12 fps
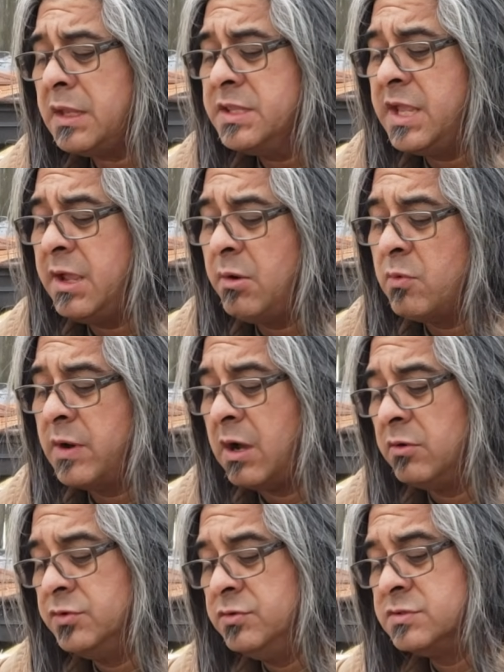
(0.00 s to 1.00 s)
then what
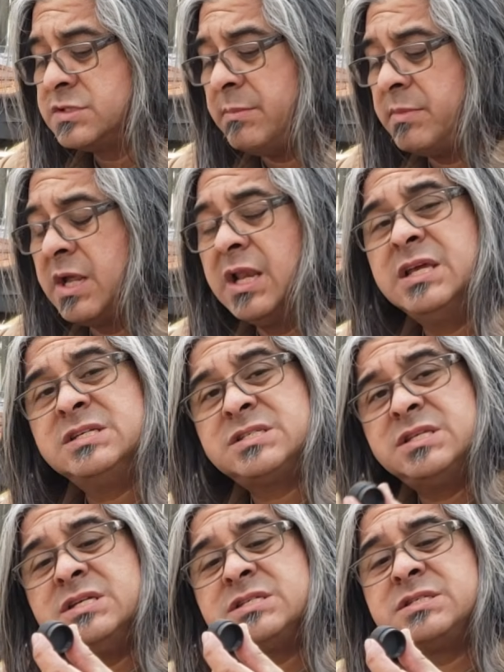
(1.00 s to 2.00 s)
I'll do is I'm going to
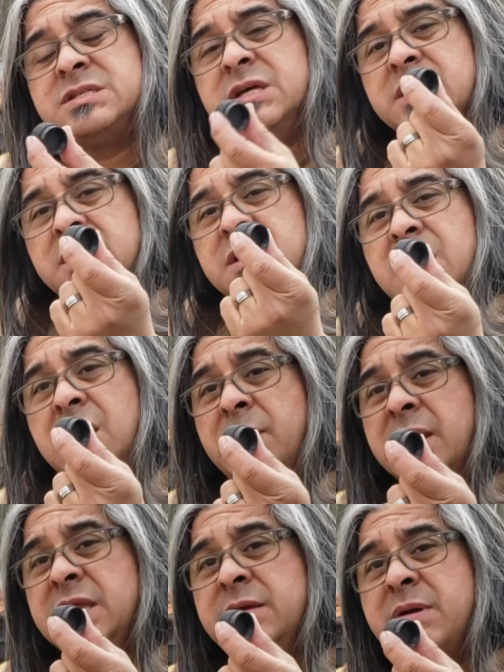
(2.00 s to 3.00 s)
list this on
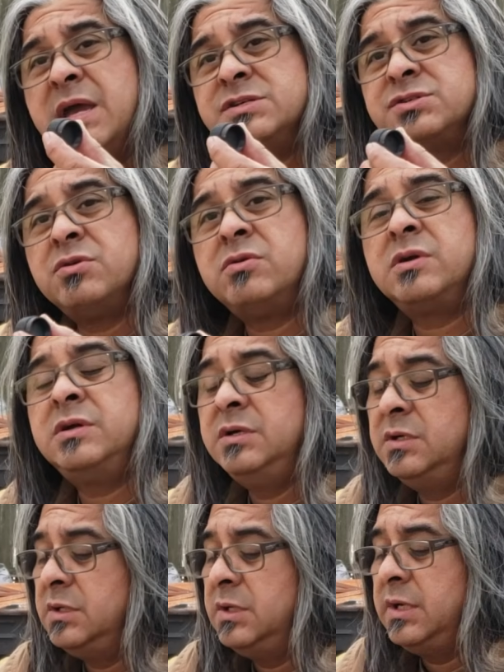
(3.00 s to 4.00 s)
my eBay store.
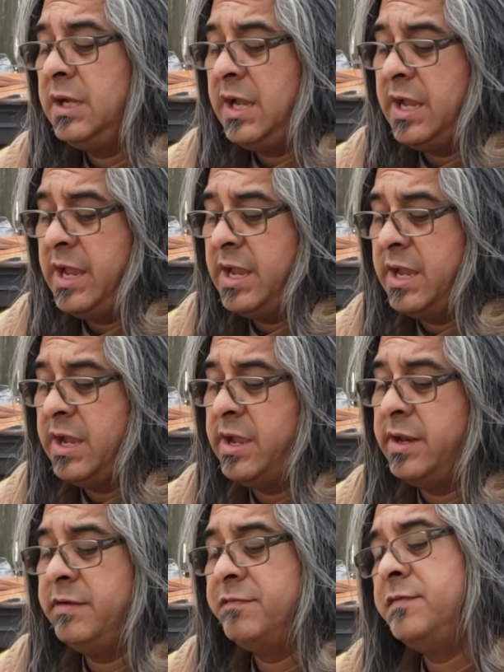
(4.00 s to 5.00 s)

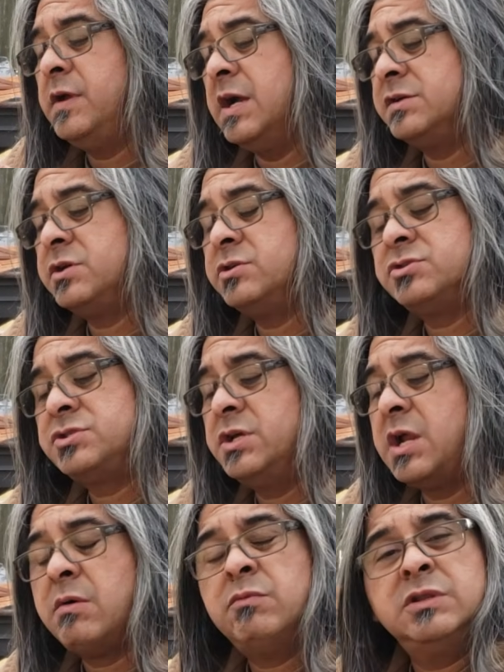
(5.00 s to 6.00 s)
And if you guys are
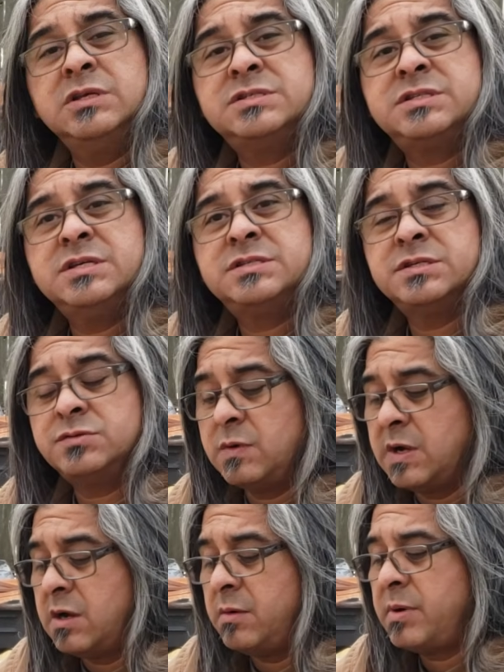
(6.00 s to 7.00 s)
interested, I will list this as
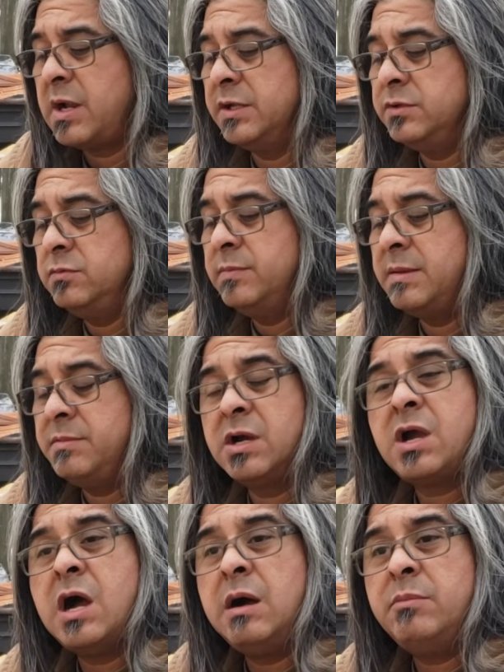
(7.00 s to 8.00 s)
well. I'll probably do maybe
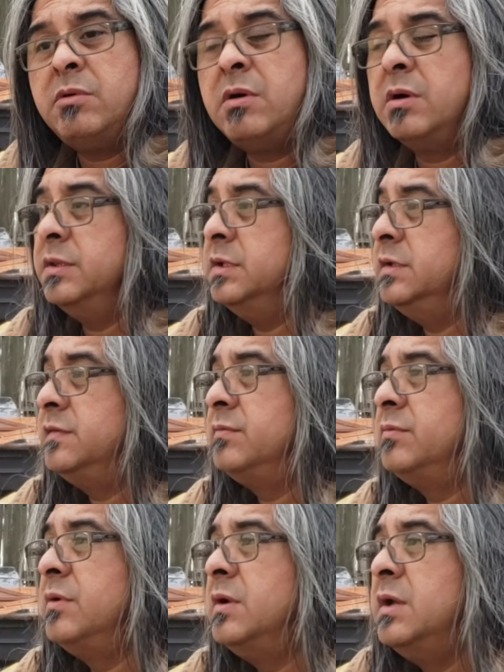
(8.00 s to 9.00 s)
a combo on
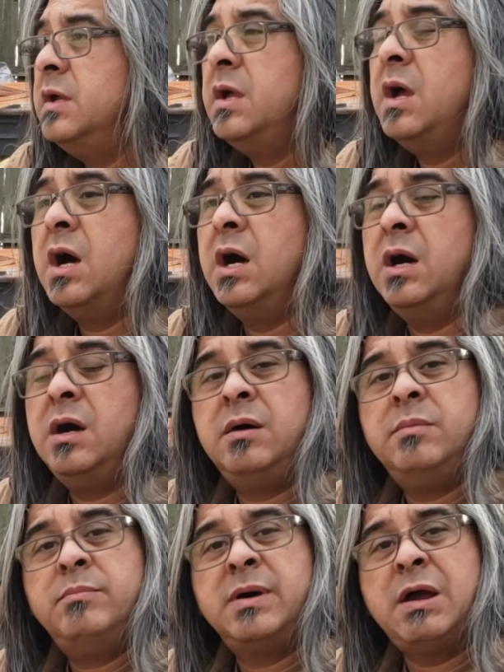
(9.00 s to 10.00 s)
these.
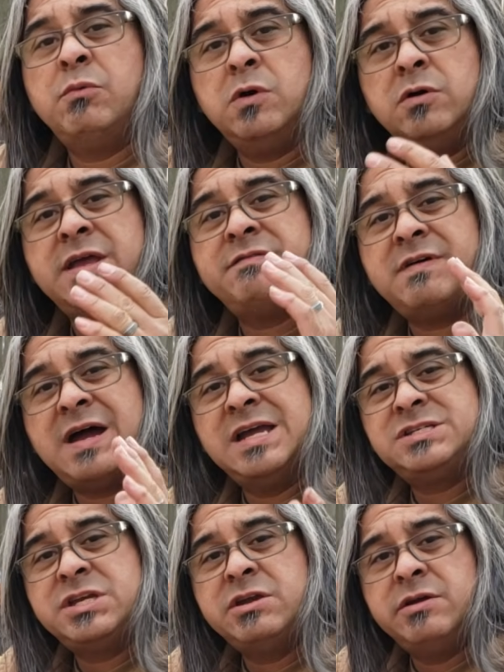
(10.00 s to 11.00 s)
But I will
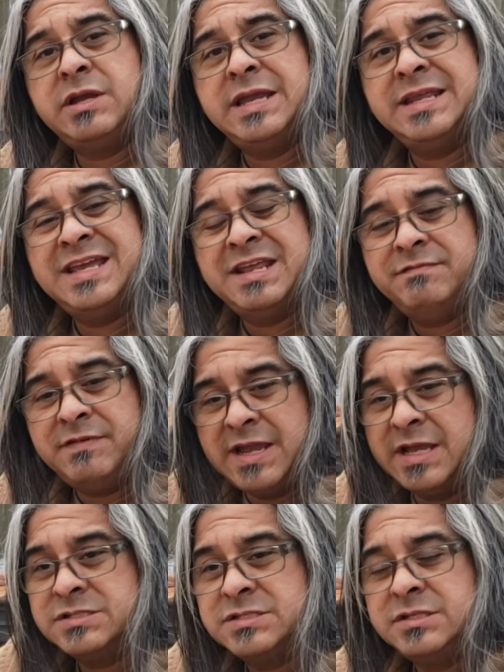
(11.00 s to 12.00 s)
advise here in
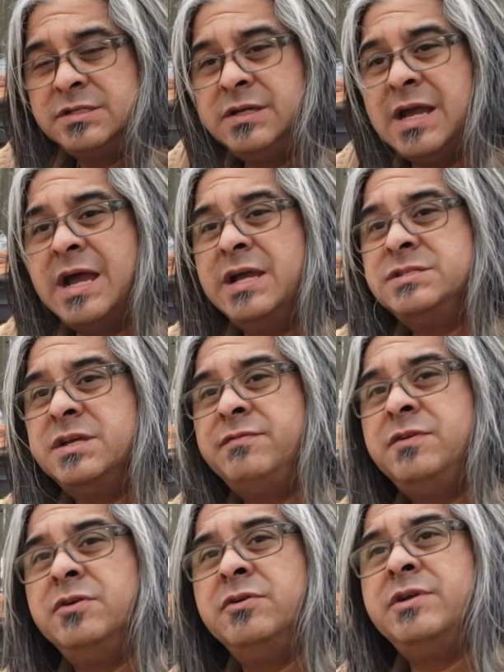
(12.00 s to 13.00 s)
advance, guys,
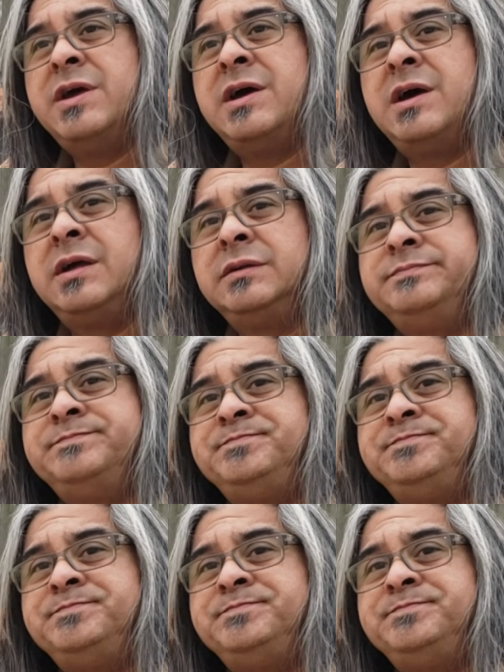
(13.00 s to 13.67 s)
if you're not